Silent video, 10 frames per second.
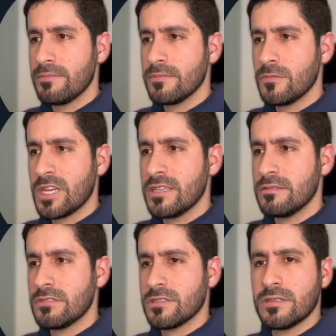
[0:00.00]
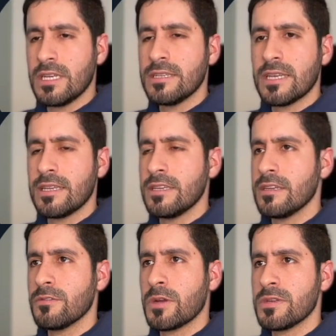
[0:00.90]
We can just delete
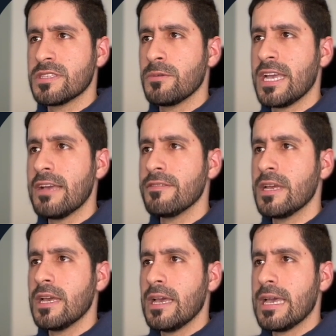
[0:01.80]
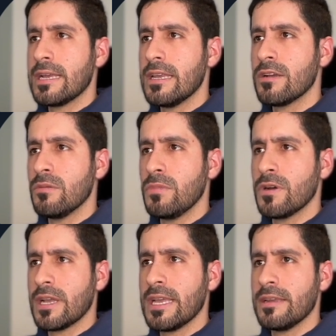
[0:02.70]
any request that we have and click on
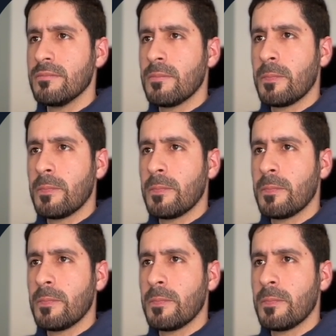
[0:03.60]
Book again.